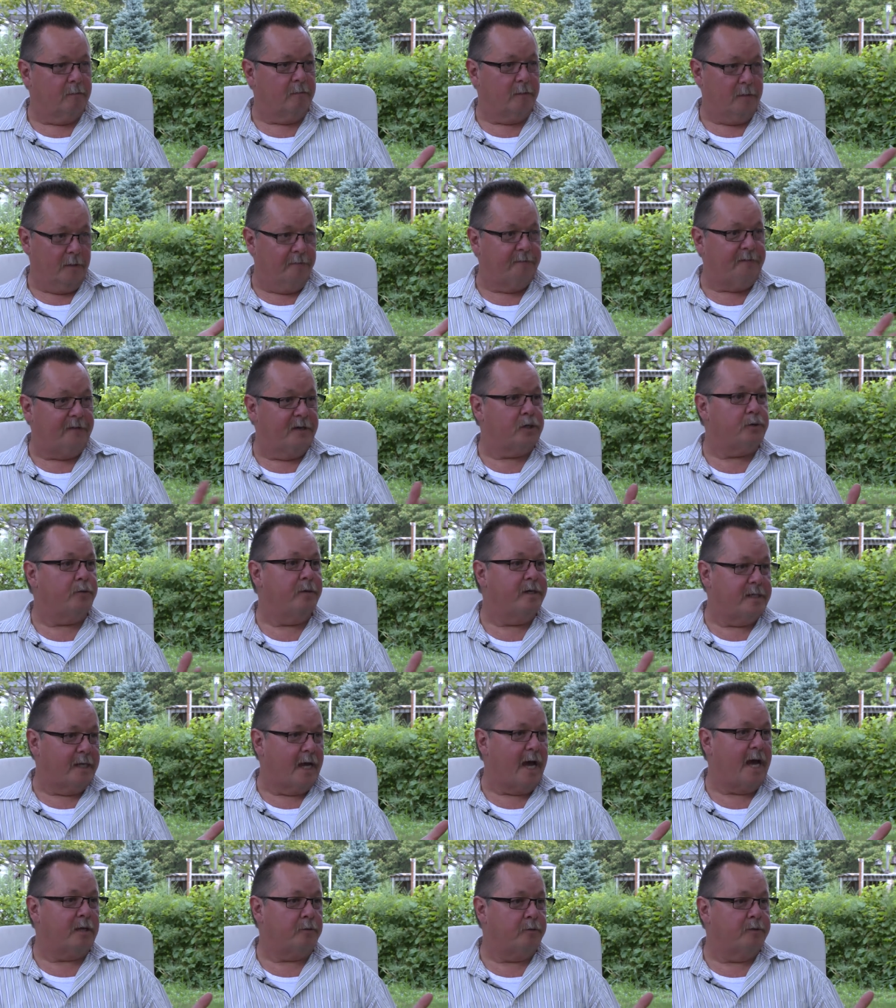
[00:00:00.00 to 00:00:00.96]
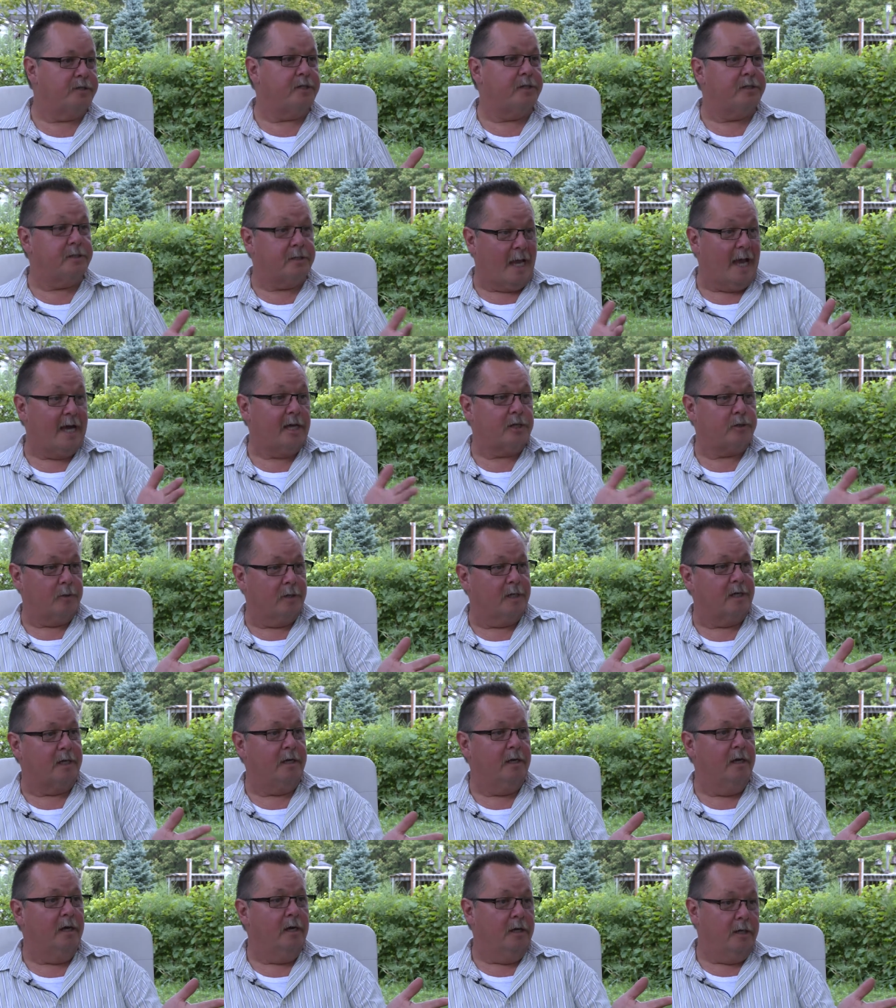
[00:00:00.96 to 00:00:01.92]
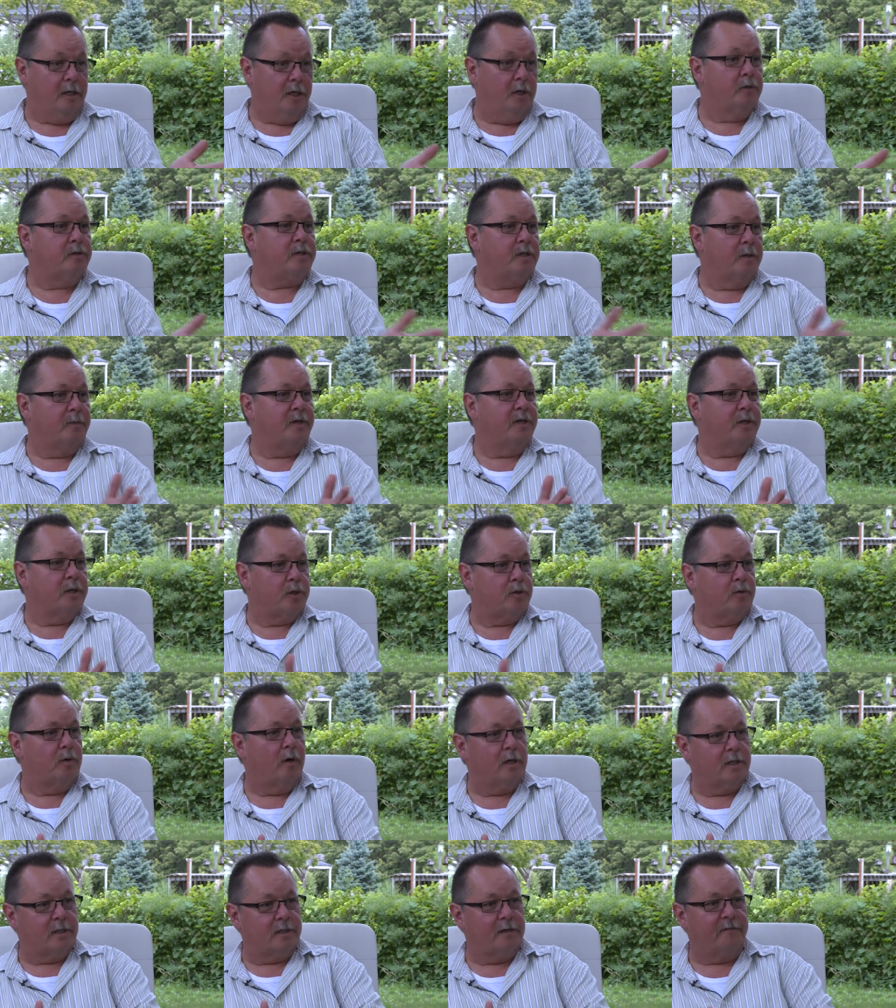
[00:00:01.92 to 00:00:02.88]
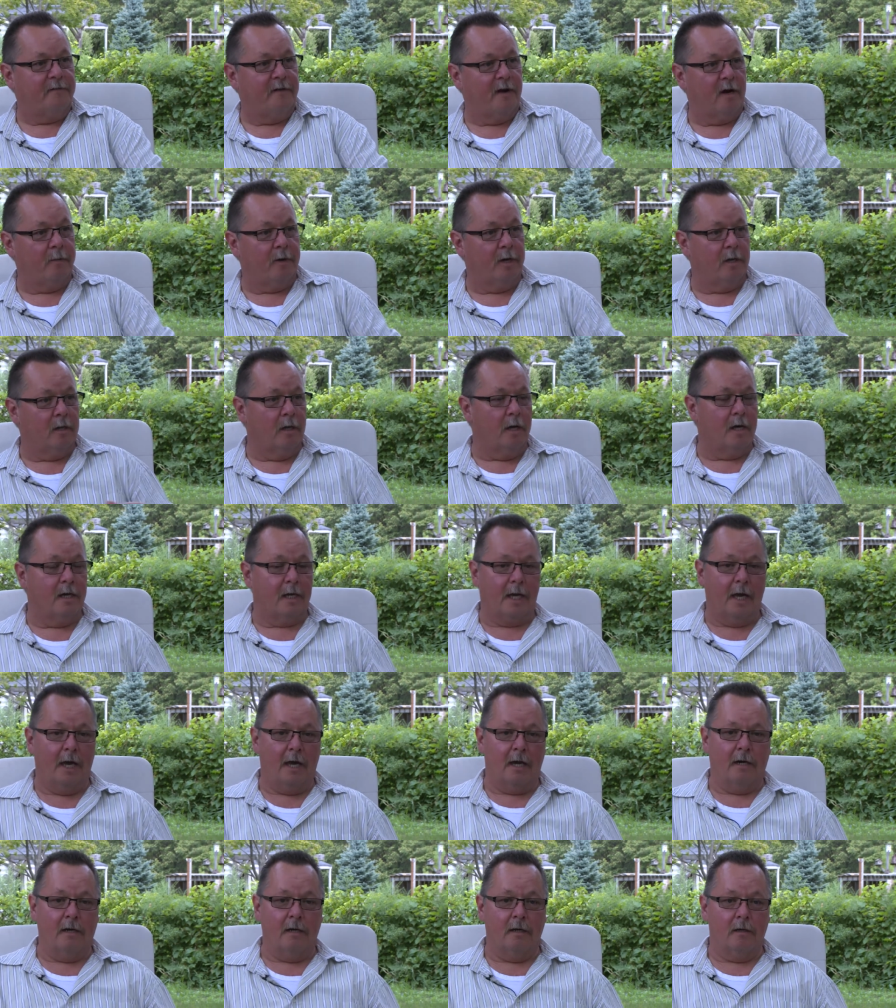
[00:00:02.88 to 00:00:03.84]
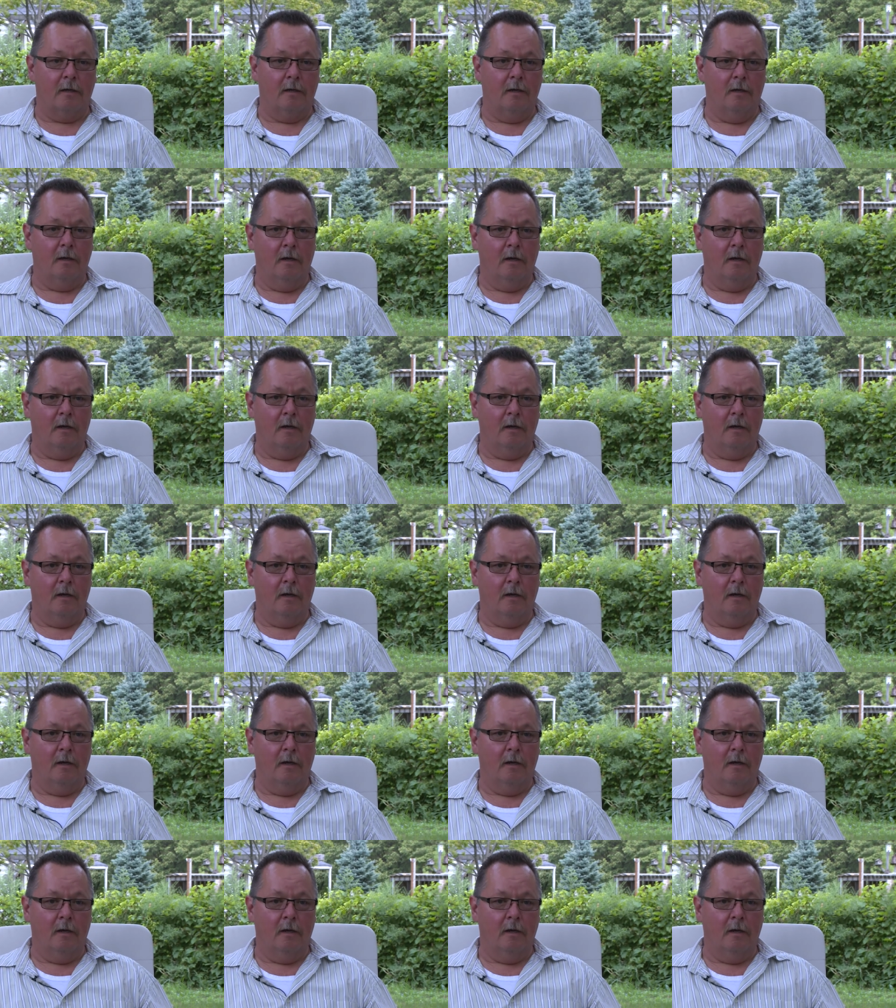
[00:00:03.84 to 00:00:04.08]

the Fisheries Act, which is actually used to be the strongest environmental law in Canada.